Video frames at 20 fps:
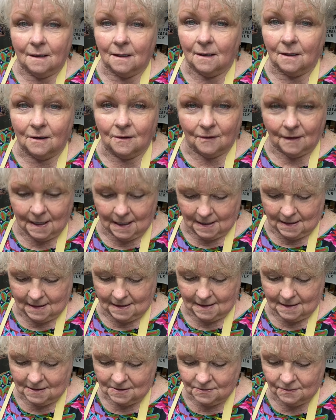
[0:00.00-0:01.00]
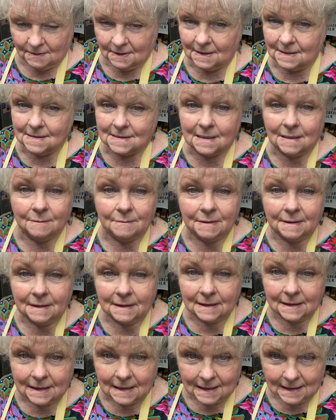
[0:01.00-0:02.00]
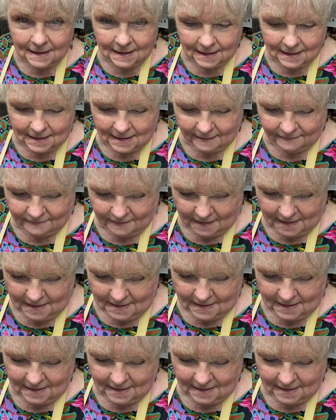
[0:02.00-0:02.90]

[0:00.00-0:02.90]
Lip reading: Okay, this one is completely different.